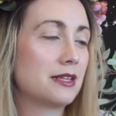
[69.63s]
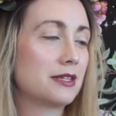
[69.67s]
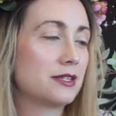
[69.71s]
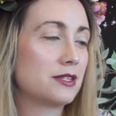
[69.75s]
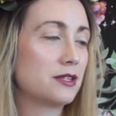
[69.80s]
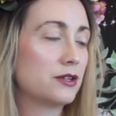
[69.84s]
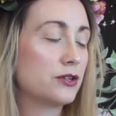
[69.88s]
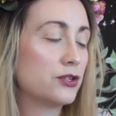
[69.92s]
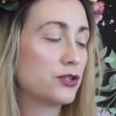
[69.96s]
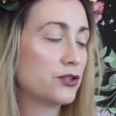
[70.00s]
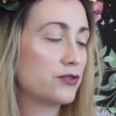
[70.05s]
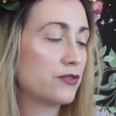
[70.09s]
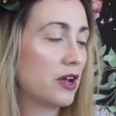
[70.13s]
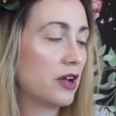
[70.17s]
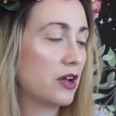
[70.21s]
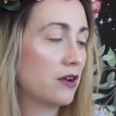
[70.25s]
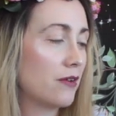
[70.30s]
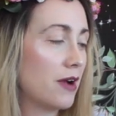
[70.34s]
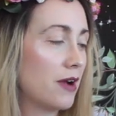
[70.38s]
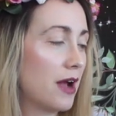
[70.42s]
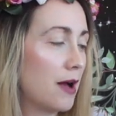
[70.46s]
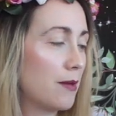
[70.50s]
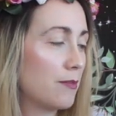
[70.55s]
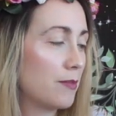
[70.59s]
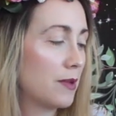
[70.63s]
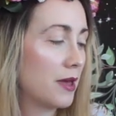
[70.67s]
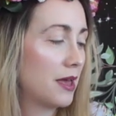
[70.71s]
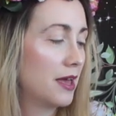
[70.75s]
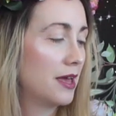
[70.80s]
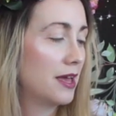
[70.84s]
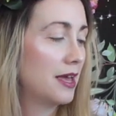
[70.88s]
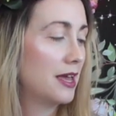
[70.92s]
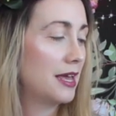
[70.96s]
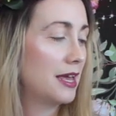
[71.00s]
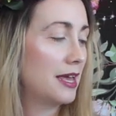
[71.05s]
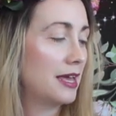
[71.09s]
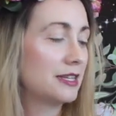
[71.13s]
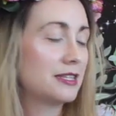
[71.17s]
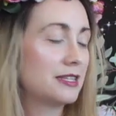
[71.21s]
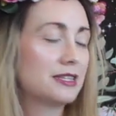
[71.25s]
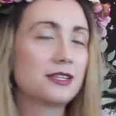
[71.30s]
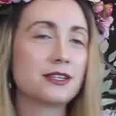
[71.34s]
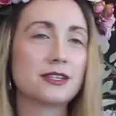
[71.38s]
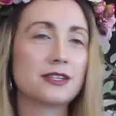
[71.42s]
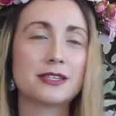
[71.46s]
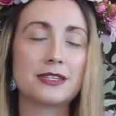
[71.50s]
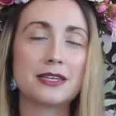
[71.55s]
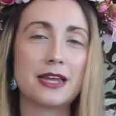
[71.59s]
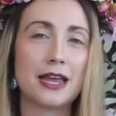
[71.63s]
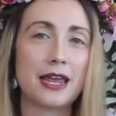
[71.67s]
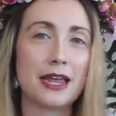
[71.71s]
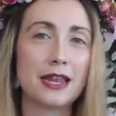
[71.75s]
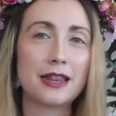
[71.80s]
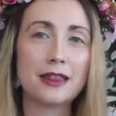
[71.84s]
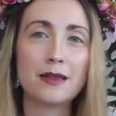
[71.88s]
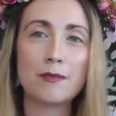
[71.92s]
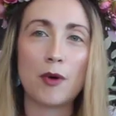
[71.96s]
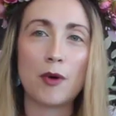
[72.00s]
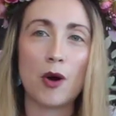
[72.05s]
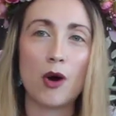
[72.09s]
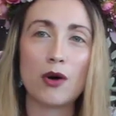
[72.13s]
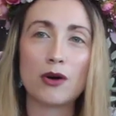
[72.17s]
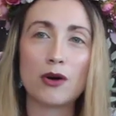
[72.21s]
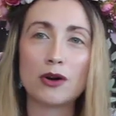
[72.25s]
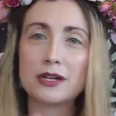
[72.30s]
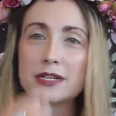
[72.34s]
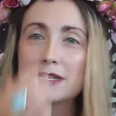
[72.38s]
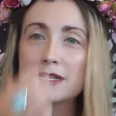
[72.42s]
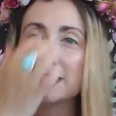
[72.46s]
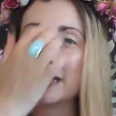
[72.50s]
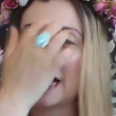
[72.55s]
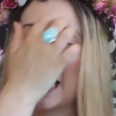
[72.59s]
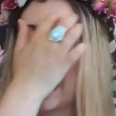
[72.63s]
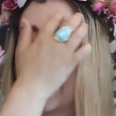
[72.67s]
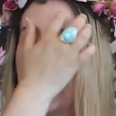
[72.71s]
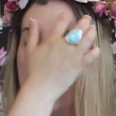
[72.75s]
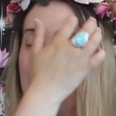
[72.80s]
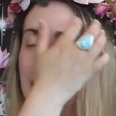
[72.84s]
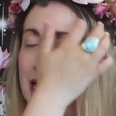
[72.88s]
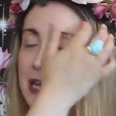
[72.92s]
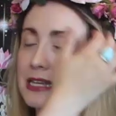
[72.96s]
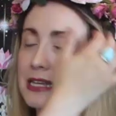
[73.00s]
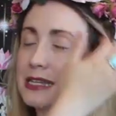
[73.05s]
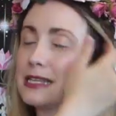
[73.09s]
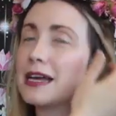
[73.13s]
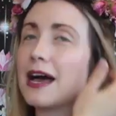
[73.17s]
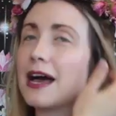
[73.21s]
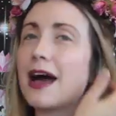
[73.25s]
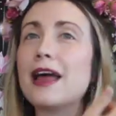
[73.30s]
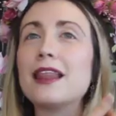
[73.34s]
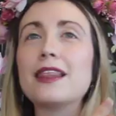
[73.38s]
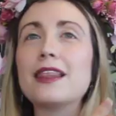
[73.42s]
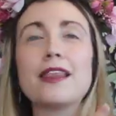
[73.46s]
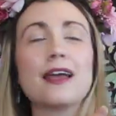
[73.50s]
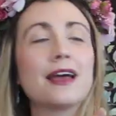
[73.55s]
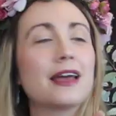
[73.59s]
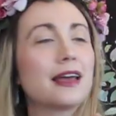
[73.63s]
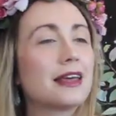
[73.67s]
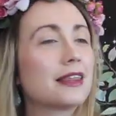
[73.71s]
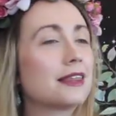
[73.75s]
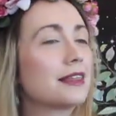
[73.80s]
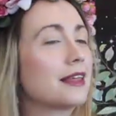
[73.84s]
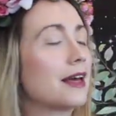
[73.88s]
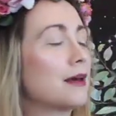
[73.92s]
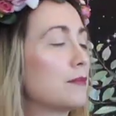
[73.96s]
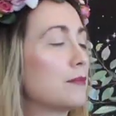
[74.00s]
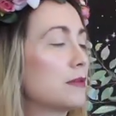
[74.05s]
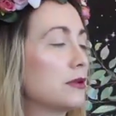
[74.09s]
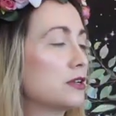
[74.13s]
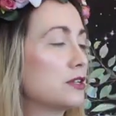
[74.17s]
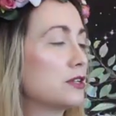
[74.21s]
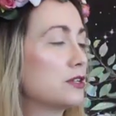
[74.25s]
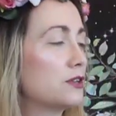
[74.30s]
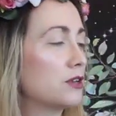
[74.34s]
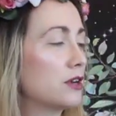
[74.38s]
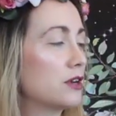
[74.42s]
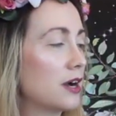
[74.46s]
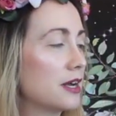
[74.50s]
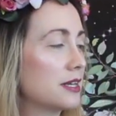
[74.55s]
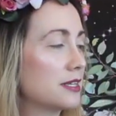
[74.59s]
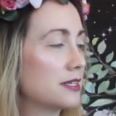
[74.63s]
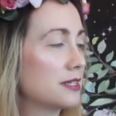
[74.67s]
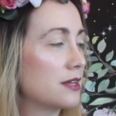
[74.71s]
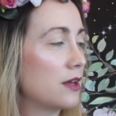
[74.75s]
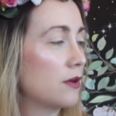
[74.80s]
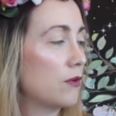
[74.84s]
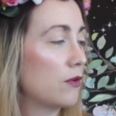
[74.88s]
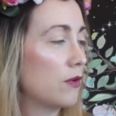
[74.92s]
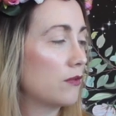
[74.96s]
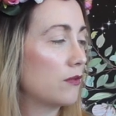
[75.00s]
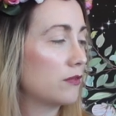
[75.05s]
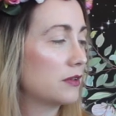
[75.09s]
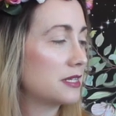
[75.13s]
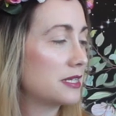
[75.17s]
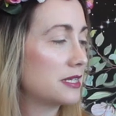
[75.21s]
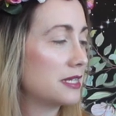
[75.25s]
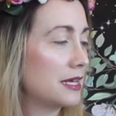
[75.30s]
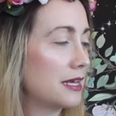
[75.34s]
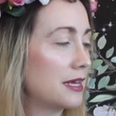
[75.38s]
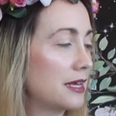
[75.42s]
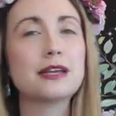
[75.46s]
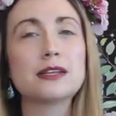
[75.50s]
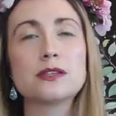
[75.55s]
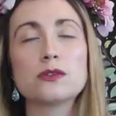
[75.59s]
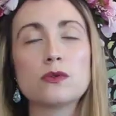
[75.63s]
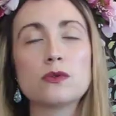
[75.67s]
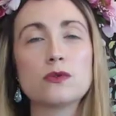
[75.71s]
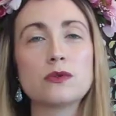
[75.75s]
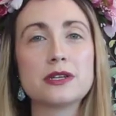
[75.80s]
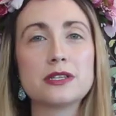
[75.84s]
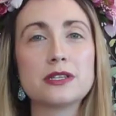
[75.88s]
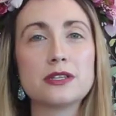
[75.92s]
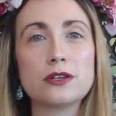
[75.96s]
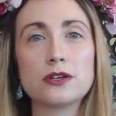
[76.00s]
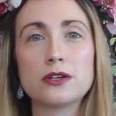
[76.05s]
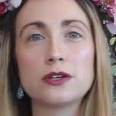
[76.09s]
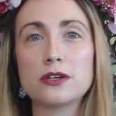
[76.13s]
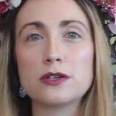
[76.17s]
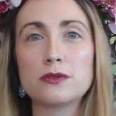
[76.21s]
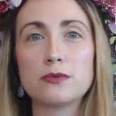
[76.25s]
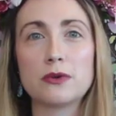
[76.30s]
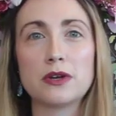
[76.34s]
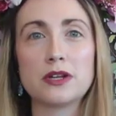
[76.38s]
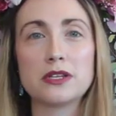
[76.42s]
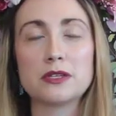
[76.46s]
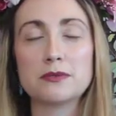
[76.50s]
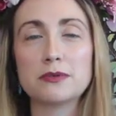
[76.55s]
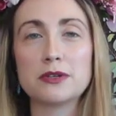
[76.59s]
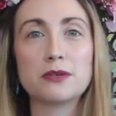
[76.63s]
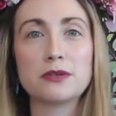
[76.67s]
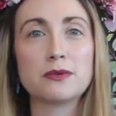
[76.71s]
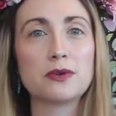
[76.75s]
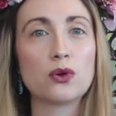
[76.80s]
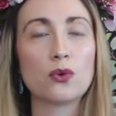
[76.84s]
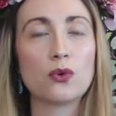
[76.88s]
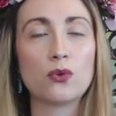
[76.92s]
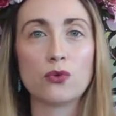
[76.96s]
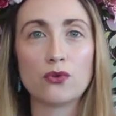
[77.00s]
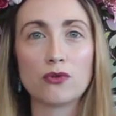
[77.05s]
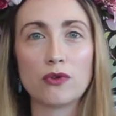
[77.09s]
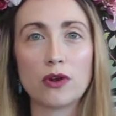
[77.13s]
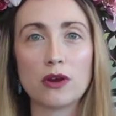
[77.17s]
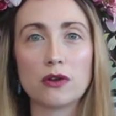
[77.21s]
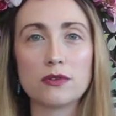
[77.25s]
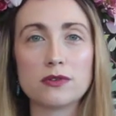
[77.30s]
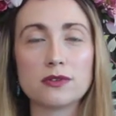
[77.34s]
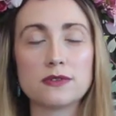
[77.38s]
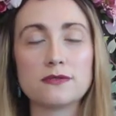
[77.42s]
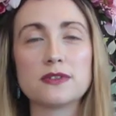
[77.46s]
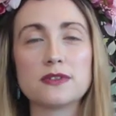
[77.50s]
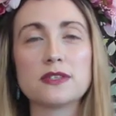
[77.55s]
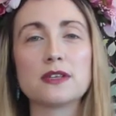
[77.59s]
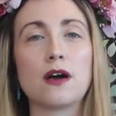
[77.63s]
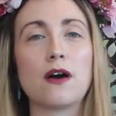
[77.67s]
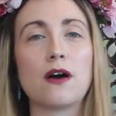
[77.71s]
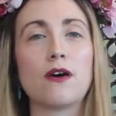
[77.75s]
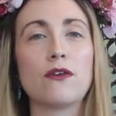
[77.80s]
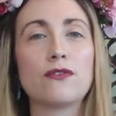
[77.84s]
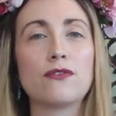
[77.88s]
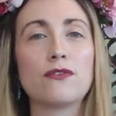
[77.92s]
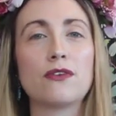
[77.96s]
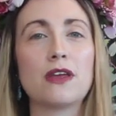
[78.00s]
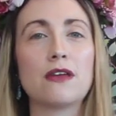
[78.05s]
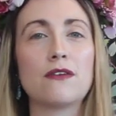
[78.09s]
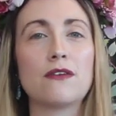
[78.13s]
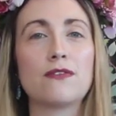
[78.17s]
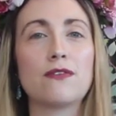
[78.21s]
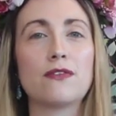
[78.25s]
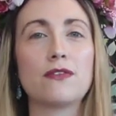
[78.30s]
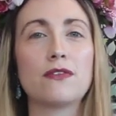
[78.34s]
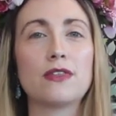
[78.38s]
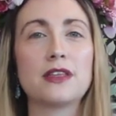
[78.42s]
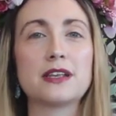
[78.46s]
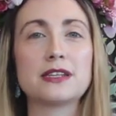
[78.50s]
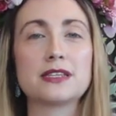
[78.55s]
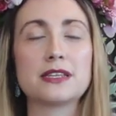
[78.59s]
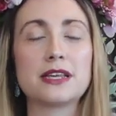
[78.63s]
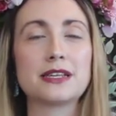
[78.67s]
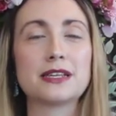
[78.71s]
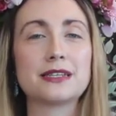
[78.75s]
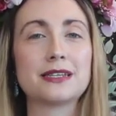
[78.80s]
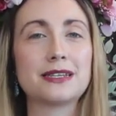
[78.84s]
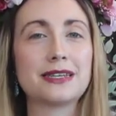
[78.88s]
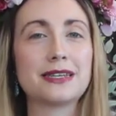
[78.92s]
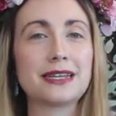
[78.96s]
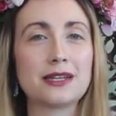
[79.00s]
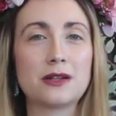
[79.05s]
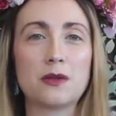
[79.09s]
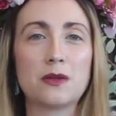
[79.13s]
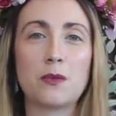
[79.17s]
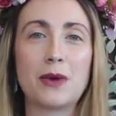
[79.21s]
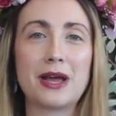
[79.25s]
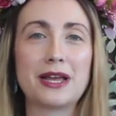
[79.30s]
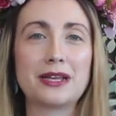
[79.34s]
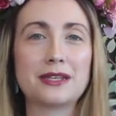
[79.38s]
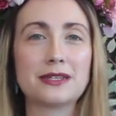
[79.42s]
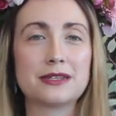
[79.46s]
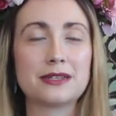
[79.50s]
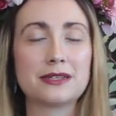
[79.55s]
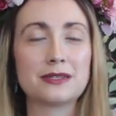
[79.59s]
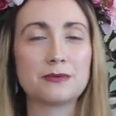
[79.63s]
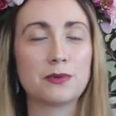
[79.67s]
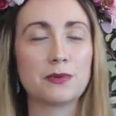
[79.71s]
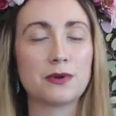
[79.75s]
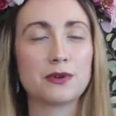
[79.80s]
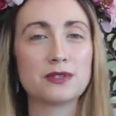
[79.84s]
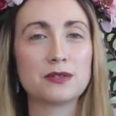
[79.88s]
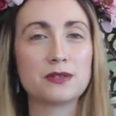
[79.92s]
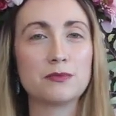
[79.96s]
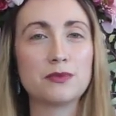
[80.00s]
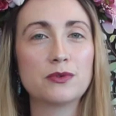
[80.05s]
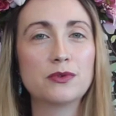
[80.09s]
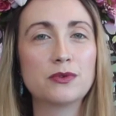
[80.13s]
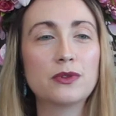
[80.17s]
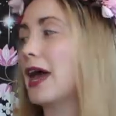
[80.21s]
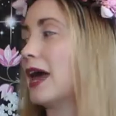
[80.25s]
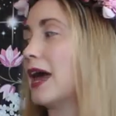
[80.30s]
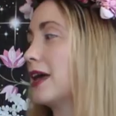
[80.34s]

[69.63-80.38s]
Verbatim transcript: There's no shrink wrap. It's just in the box and I like that because you guys know obviously it's always good, when, especially when you're ordering lots of stuff, if there's as little waste as possible.